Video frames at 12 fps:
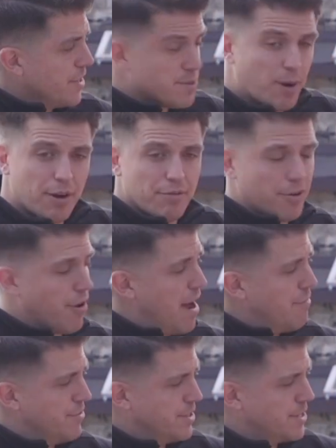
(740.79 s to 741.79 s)
This part of the
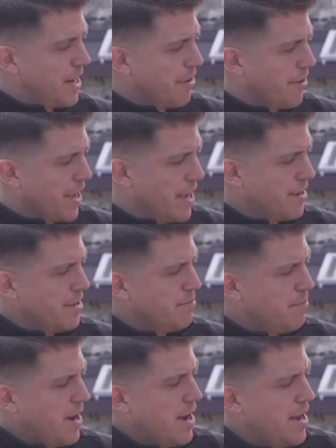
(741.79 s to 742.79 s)
graph is segregated
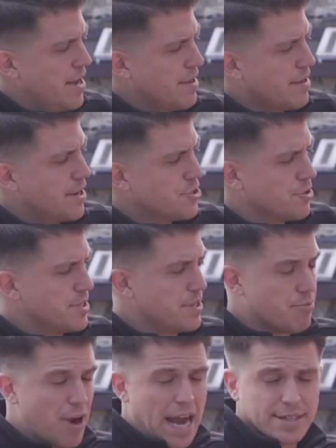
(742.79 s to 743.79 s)
by countries
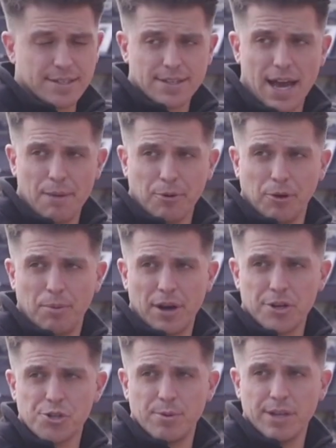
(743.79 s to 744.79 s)
that practice capital
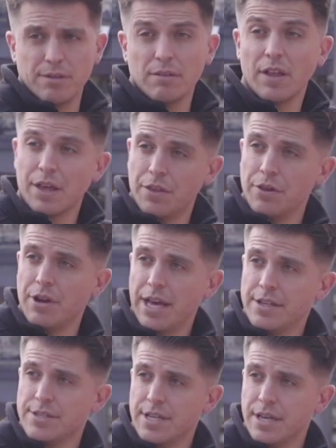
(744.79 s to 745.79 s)
punishment, like the
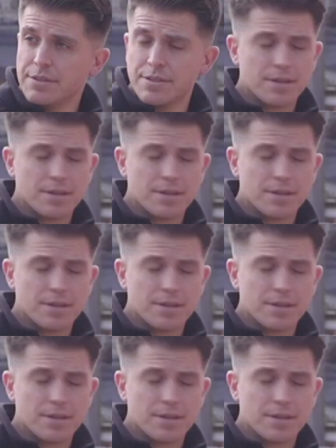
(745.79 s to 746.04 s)
United States,